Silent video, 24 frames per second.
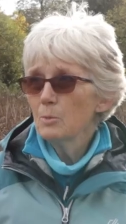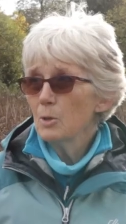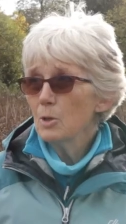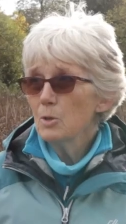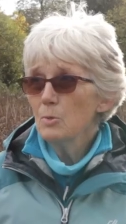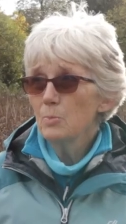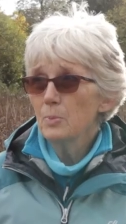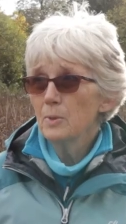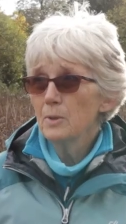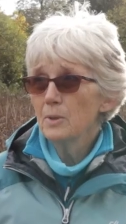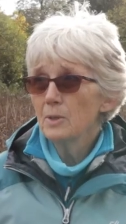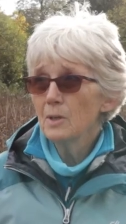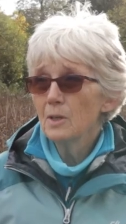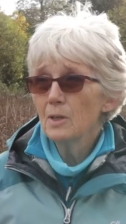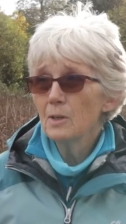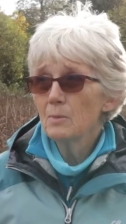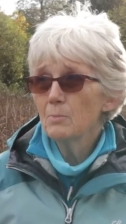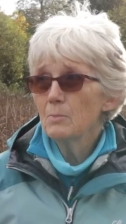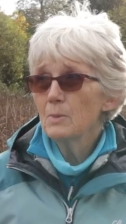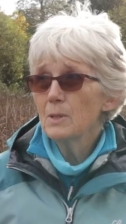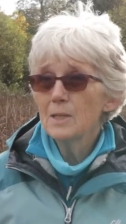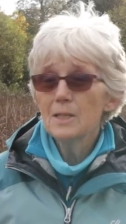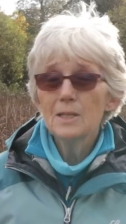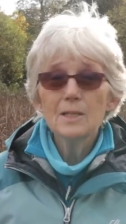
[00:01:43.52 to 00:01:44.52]
I'm hoping that I
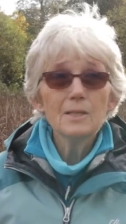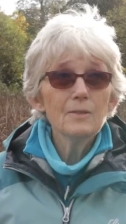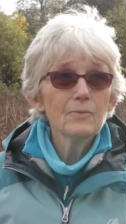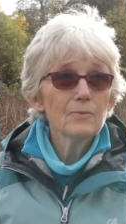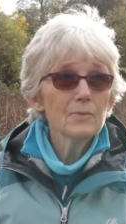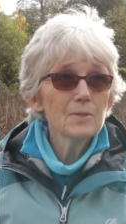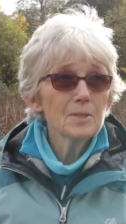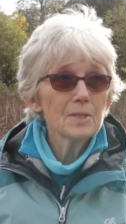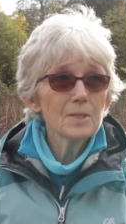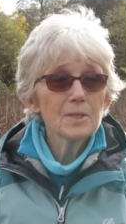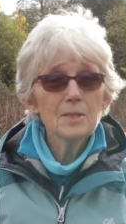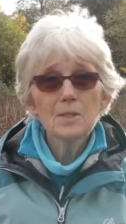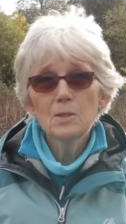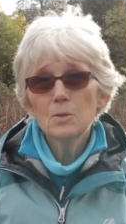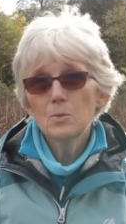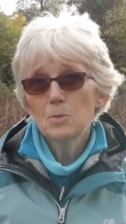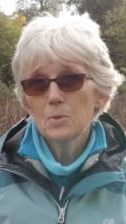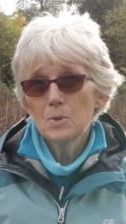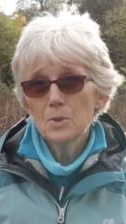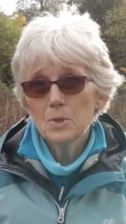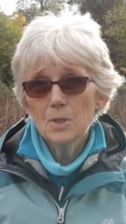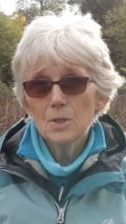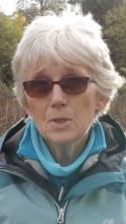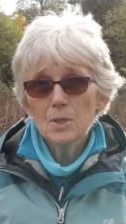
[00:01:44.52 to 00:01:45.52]
might even see
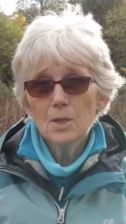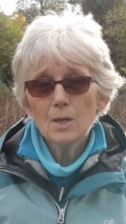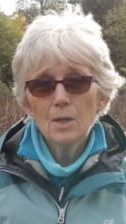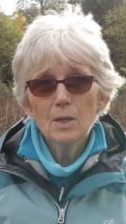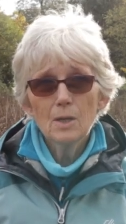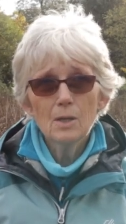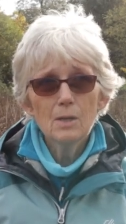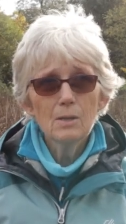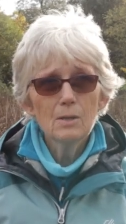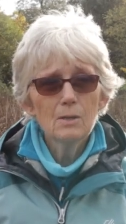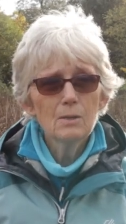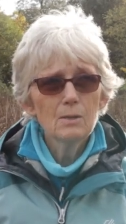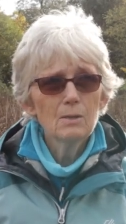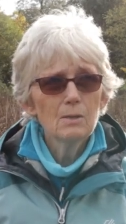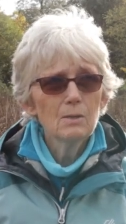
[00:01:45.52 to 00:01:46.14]
one today.